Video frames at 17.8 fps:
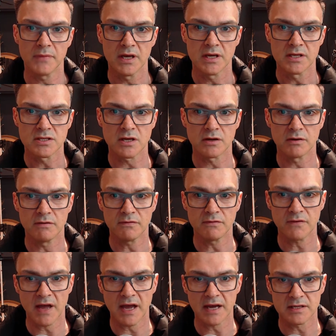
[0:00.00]
So in
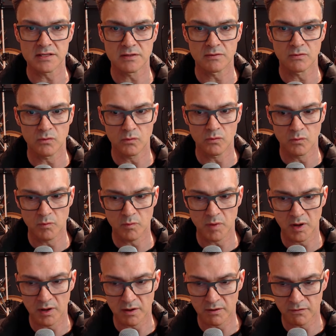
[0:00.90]
fact,
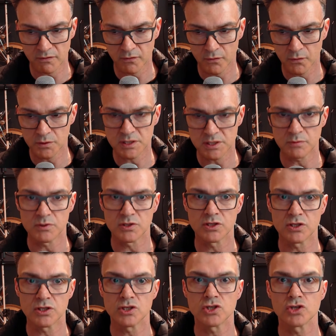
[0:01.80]
Pollock thought he was
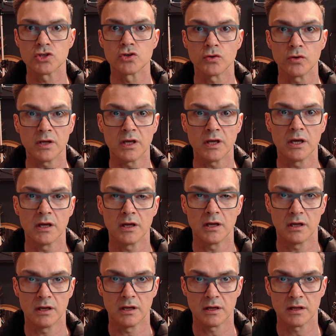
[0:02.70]

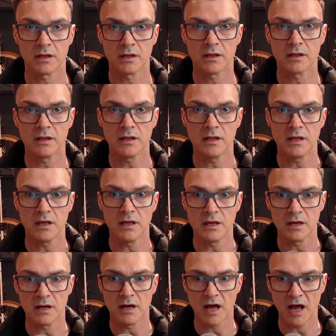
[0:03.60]
destroying
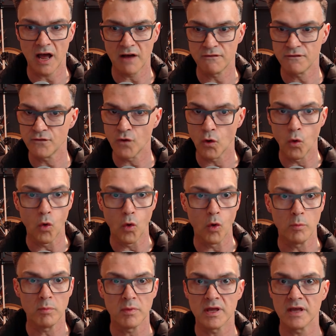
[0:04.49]
a
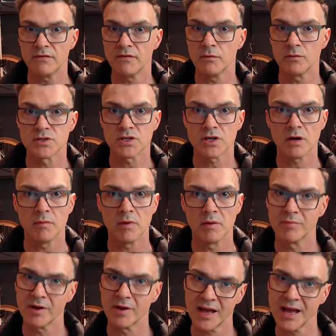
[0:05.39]
form if it was coming,
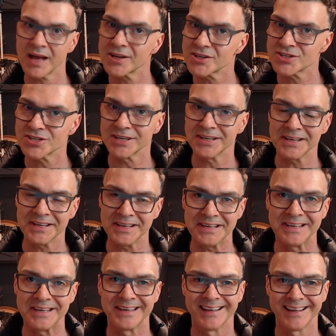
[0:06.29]
but
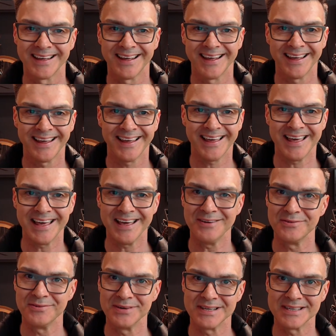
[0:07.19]
actually he
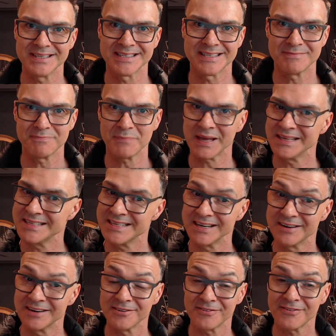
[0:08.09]
was
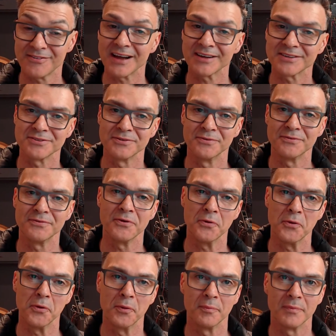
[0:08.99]
painting in a fractal
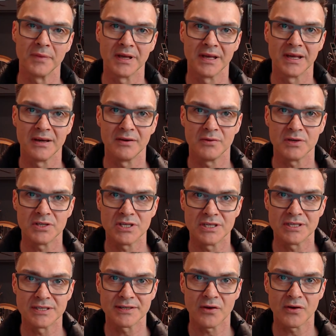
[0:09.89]
form, which
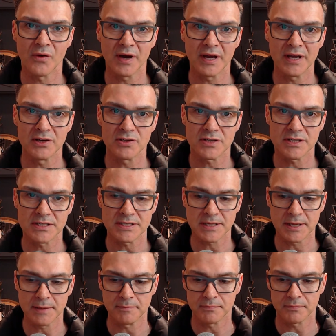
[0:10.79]
is quite
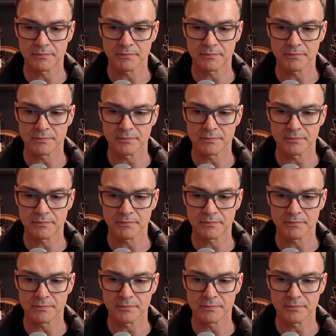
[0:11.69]
interesting.